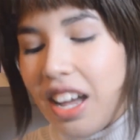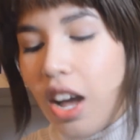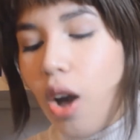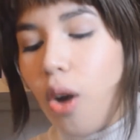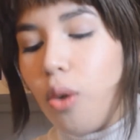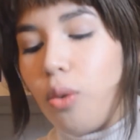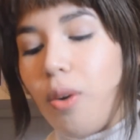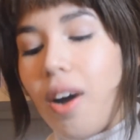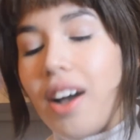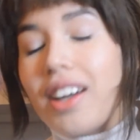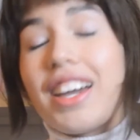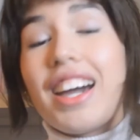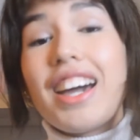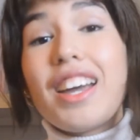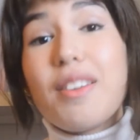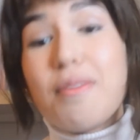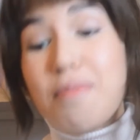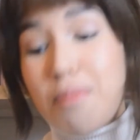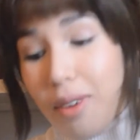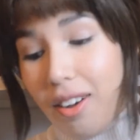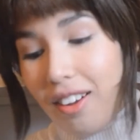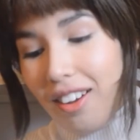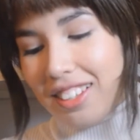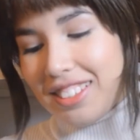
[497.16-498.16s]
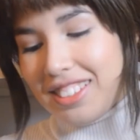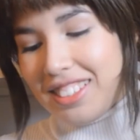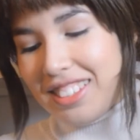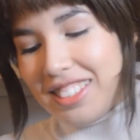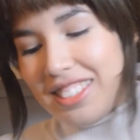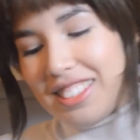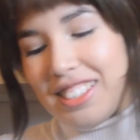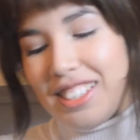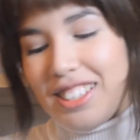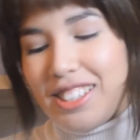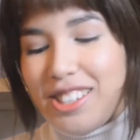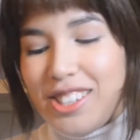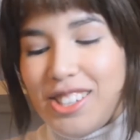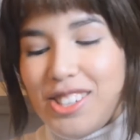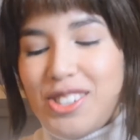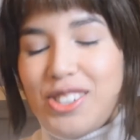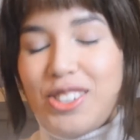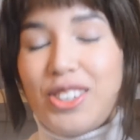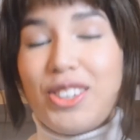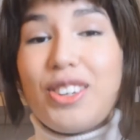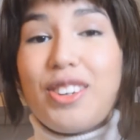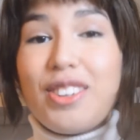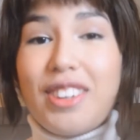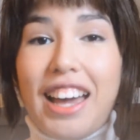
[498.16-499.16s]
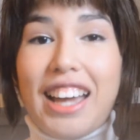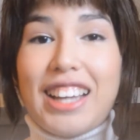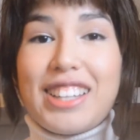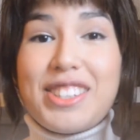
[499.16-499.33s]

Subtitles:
What kind of books do you like